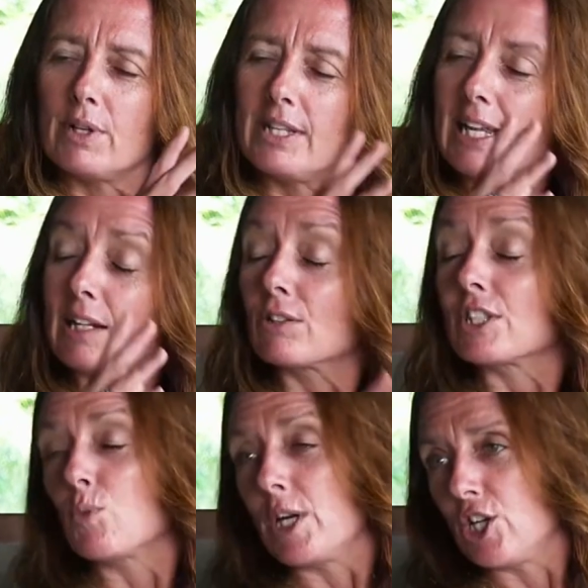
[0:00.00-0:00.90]
little
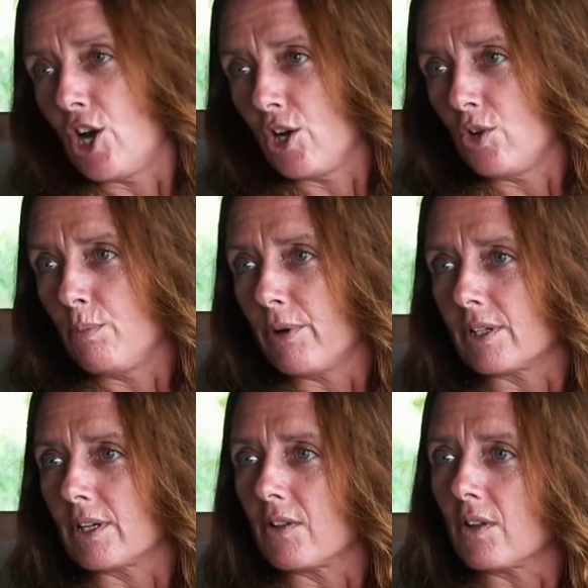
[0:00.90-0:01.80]
did we know, but
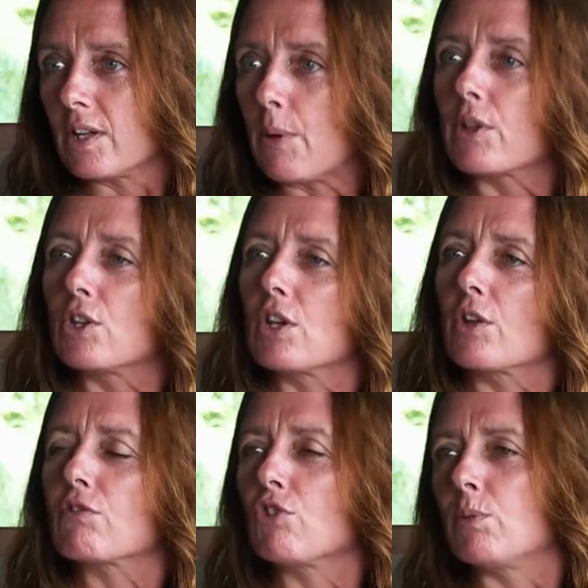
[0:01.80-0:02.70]
there was
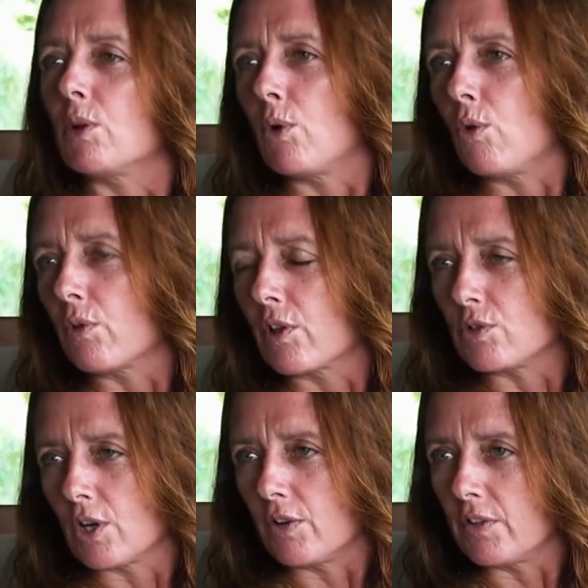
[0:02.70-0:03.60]
another group that were also
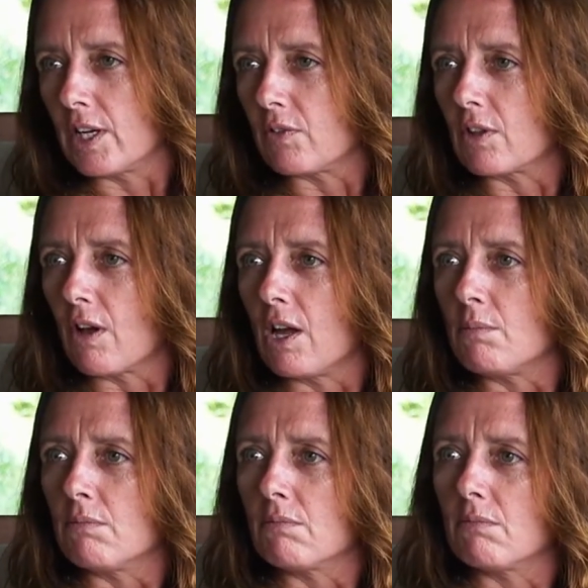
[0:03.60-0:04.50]
diving at the
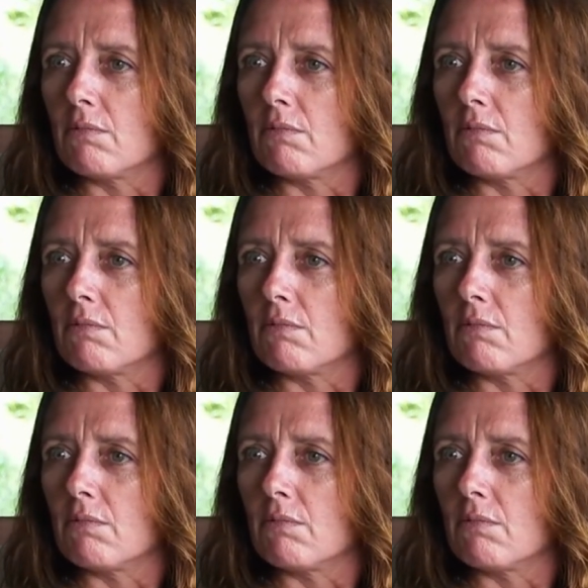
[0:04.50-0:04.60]
time.